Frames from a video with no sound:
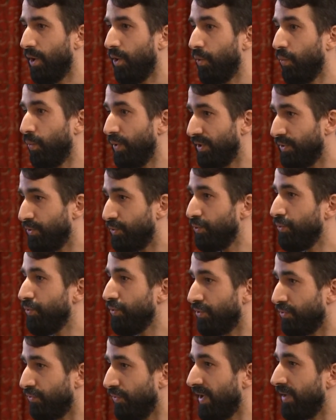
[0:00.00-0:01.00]
we do
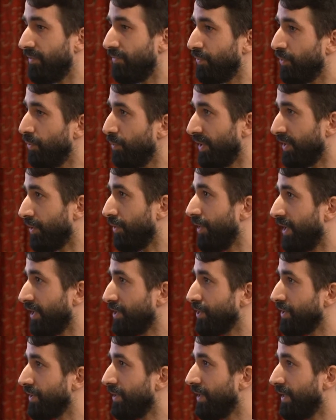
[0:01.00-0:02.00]
crave human
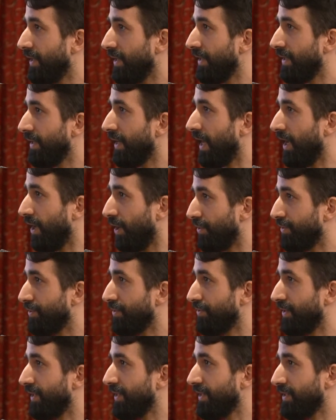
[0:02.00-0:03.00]
connection a lot,
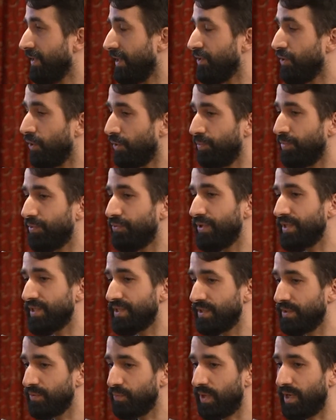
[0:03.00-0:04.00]
right? And the top
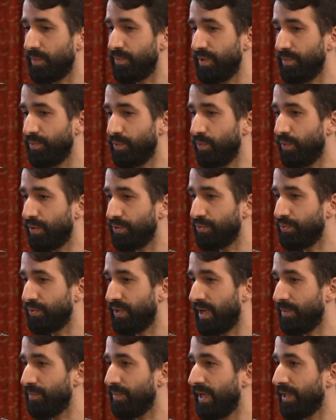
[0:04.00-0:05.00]
reason why people want to
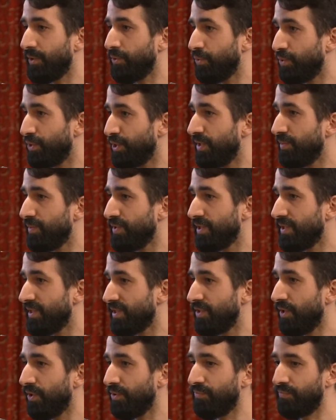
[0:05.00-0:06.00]
come back to gyms is
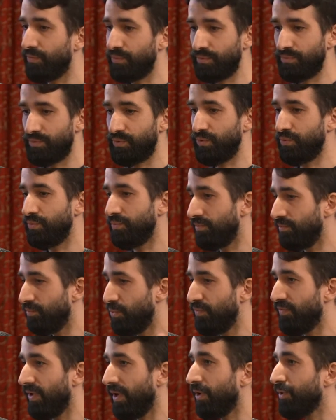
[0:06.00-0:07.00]
not to
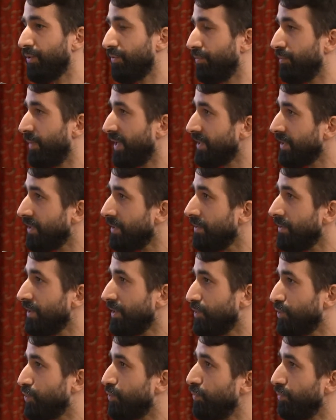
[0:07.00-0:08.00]
move a lot of metal,
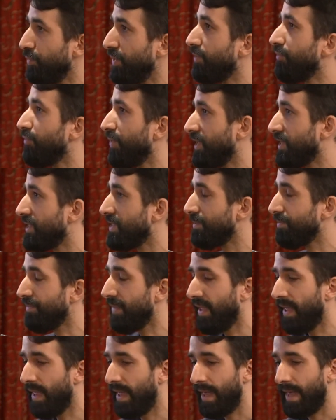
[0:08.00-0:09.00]
it's to meet friends.
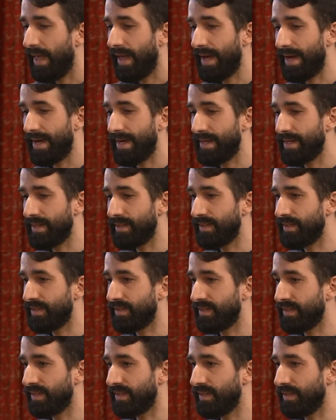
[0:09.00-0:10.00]
And
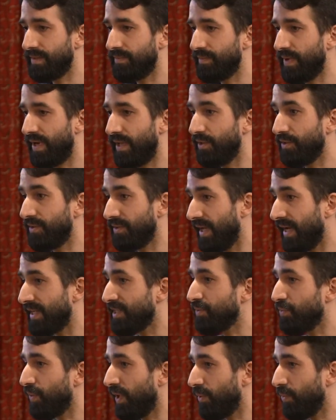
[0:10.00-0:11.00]

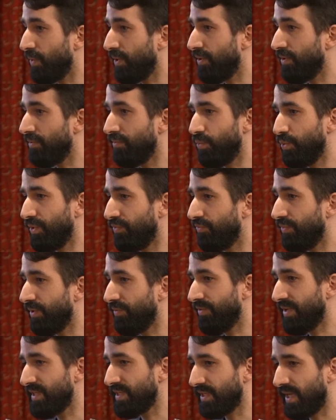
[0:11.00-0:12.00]
that's why we're
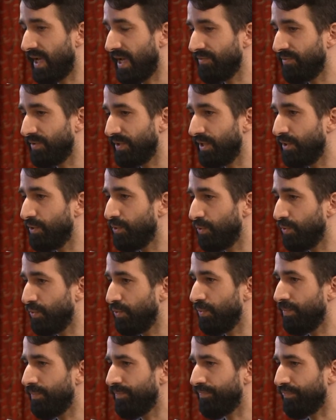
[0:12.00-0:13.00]
investing heavily into